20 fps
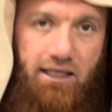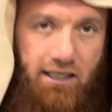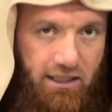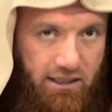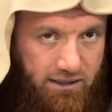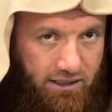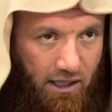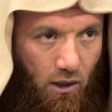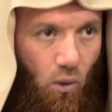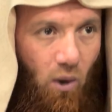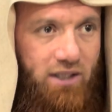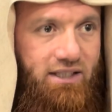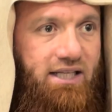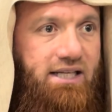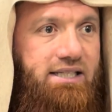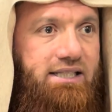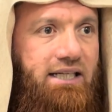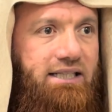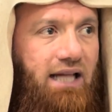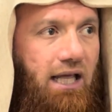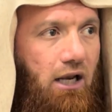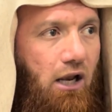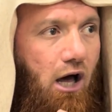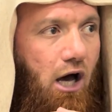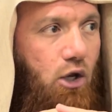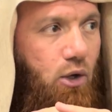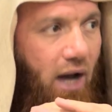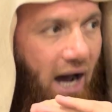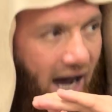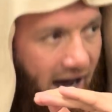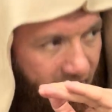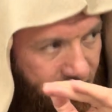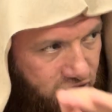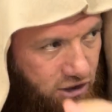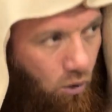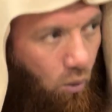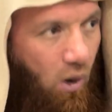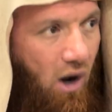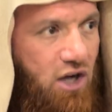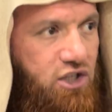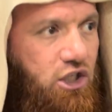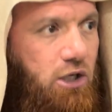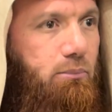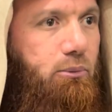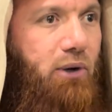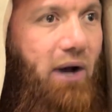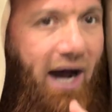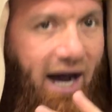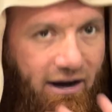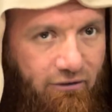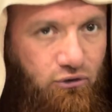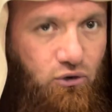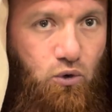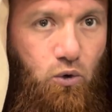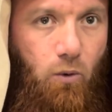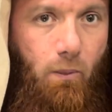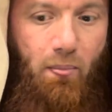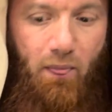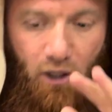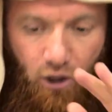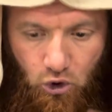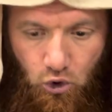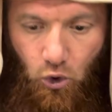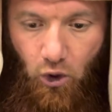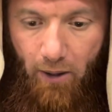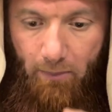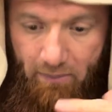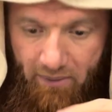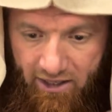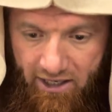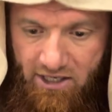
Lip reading: what he said, Allah is the wajib, you have to do him.